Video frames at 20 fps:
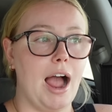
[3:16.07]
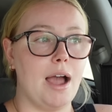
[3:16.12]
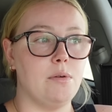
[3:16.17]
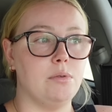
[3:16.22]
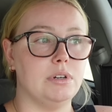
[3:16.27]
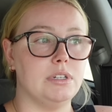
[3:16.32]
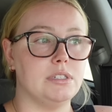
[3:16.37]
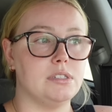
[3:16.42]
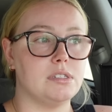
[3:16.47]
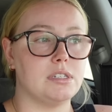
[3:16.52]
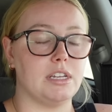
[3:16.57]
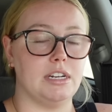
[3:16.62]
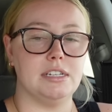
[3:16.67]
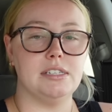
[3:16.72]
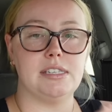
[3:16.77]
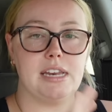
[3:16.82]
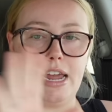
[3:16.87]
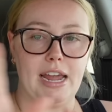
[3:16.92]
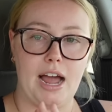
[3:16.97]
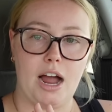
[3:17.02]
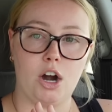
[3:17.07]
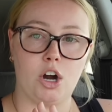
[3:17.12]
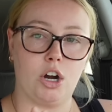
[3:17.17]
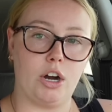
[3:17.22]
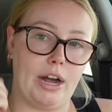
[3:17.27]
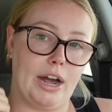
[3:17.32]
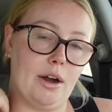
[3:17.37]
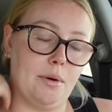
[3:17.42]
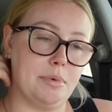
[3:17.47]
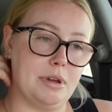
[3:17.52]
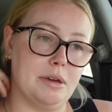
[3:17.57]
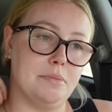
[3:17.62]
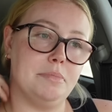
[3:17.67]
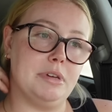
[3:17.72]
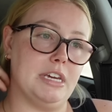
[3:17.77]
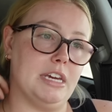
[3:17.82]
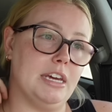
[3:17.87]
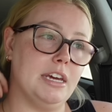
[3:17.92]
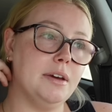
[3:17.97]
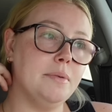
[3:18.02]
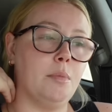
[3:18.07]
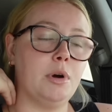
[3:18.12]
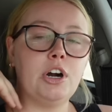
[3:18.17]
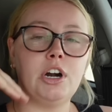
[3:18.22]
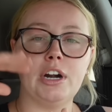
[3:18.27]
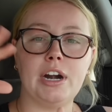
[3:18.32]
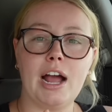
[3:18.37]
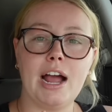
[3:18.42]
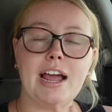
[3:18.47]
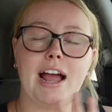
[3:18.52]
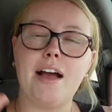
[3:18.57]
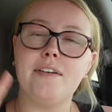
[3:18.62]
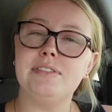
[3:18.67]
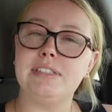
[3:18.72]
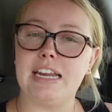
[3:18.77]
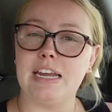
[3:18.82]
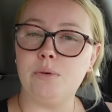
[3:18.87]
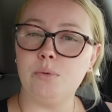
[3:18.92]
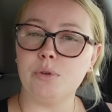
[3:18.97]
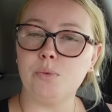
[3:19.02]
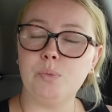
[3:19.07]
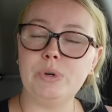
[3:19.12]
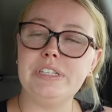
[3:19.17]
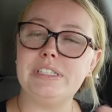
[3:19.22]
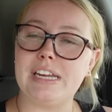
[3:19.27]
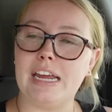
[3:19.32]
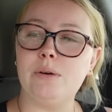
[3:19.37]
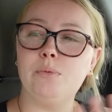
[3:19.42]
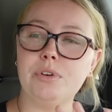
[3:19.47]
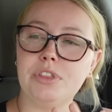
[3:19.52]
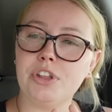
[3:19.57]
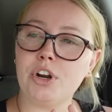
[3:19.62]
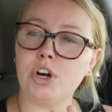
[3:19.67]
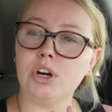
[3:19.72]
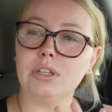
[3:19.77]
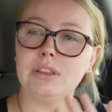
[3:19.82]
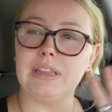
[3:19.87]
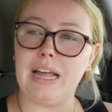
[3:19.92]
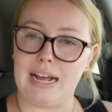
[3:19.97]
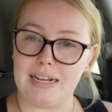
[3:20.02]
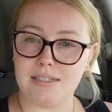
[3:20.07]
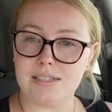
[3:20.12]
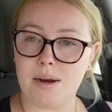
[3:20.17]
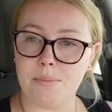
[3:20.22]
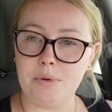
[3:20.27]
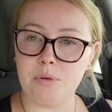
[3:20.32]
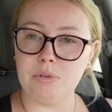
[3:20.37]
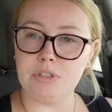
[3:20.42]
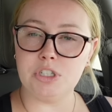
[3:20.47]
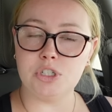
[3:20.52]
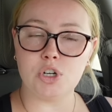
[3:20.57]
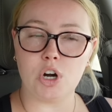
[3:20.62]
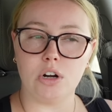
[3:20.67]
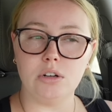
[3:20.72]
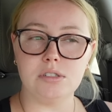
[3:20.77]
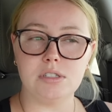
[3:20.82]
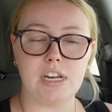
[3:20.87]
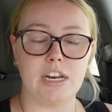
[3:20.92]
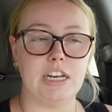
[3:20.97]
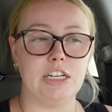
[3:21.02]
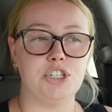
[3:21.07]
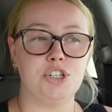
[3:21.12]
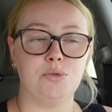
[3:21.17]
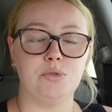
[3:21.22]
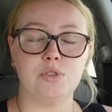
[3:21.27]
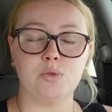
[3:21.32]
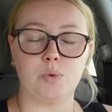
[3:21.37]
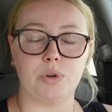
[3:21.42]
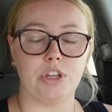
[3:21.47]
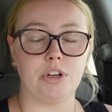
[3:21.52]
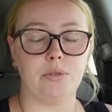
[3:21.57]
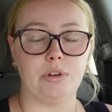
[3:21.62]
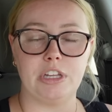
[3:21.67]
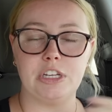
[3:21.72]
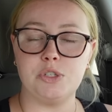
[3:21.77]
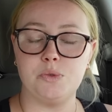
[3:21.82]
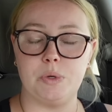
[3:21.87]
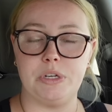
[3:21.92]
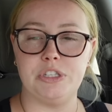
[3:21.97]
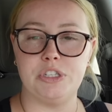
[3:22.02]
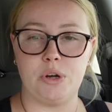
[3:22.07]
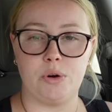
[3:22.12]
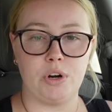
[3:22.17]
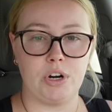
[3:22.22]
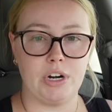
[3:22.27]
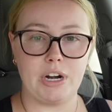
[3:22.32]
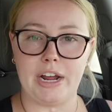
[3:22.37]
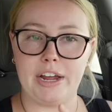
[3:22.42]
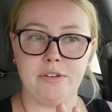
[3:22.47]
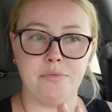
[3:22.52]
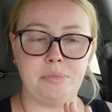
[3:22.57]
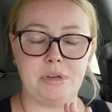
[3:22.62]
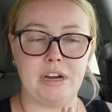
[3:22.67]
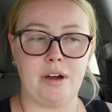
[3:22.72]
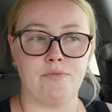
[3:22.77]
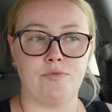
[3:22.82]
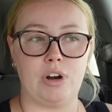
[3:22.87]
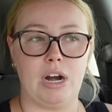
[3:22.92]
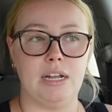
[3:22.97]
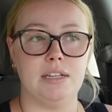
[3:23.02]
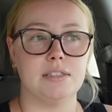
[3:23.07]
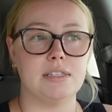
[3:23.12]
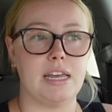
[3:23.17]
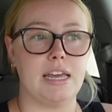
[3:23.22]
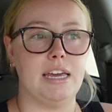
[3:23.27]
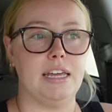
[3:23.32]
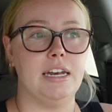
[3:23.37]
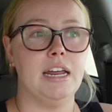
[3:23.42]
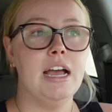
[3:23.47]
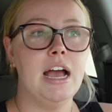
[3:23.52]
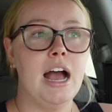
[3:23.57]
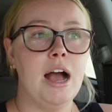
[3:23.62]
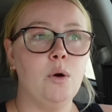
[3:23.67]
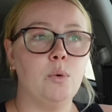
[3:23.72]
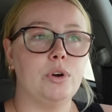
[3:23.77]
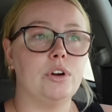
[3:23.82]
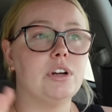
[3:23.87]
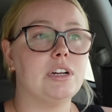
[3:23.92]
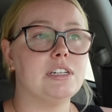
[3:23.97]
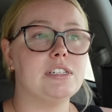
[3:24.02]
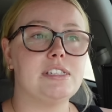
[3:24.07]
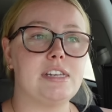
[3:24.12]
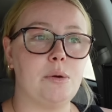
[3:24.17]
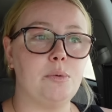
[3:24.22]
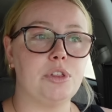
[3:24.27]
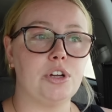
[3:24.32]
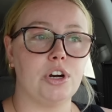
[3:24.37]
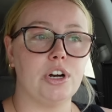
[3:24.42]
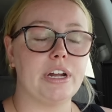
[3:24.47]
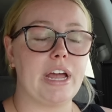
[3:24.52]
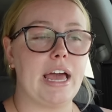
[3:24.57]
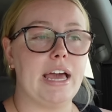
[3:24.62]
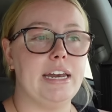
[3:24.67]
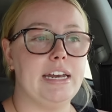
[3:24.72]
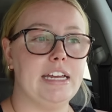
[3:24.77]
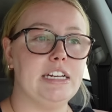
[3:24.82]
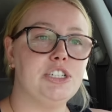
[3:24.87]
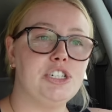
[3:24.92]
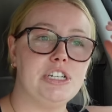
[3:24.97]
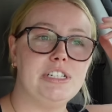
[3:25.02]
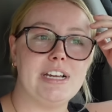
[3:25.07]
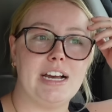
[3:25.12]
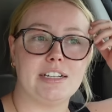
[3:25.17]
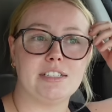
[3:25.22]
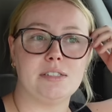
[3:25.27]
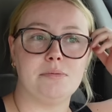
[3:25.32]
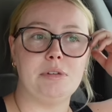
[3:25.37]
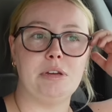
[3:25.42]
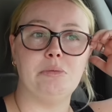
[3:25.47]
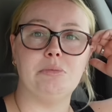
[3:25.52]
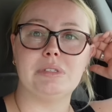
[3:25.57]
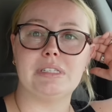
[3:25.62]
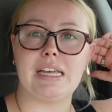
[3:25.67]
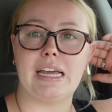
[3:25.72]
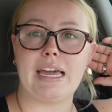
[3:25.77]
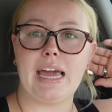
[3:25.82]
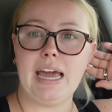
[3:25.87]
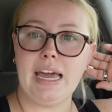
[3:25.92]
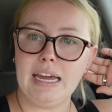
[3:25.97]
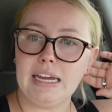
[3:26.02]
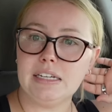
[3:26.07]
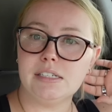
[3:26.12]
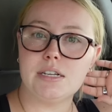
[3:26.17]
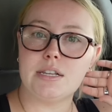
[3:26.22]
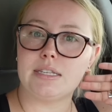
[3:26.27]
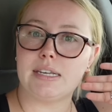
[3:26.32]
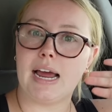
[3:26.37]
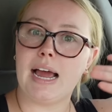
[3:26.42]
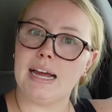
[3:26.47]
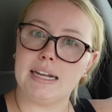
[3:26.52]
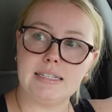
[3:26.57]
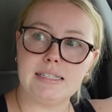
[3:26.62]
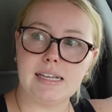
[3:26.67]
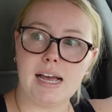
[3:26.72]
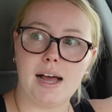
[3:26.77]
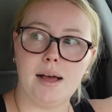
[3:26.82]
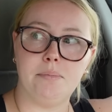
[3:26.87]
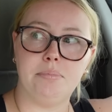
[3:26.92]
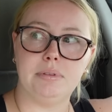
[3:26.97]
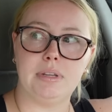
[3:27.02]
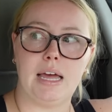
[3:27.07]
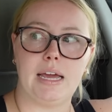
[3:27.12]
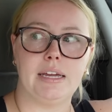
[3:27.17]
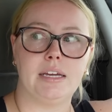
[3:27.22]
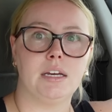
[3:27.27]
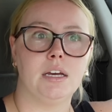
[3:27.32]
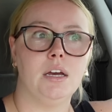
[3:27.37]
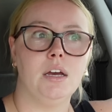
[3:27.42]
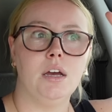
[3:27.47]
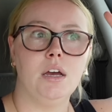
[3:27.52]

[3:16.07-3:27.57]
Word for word: I was gonna stay at her Airbnb, her and I, I've stayed with, we stayed with her last time we went to Charleston and she was really, really sweet. So her and I have become friends and we were gonna stay with her again. And she texted me and was like, hey, just a heads up, like,